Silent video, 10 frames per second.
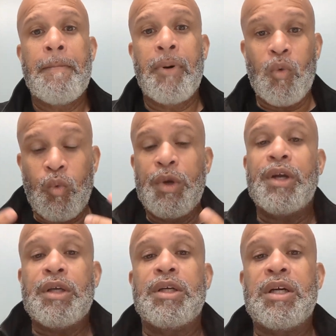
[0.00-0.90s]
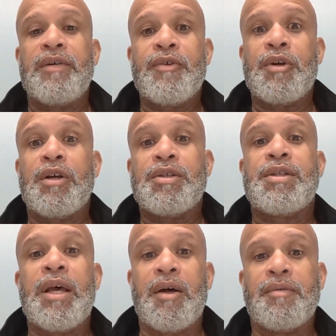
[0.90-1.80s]
but we're going to govern
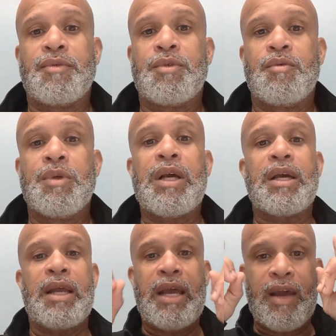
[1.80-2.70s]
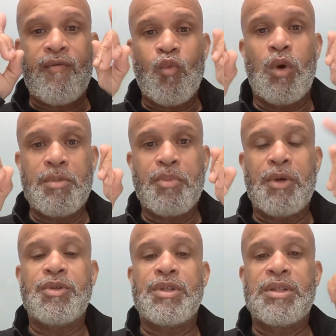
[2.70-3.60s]
ourselves. We're not going to have one
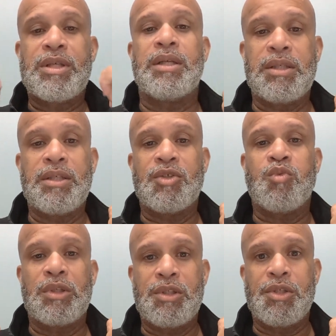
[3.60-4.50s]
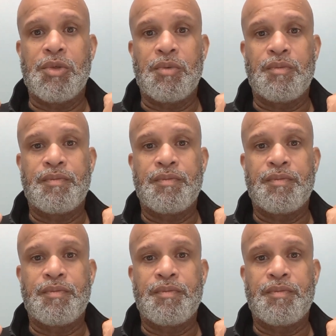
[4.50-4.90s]
person telling us what to do.